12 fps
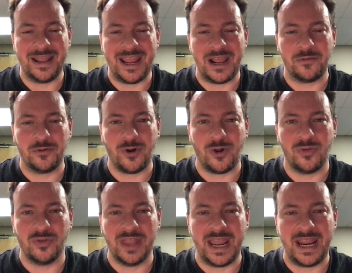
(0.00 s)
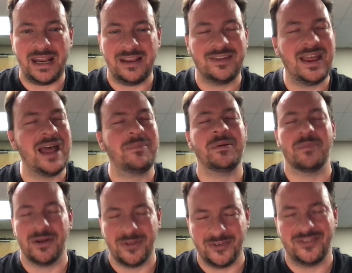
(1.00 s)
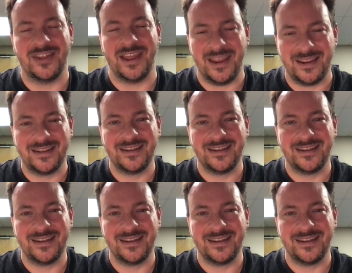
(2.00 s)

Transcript: And for all the ladies, happy Mother's Day.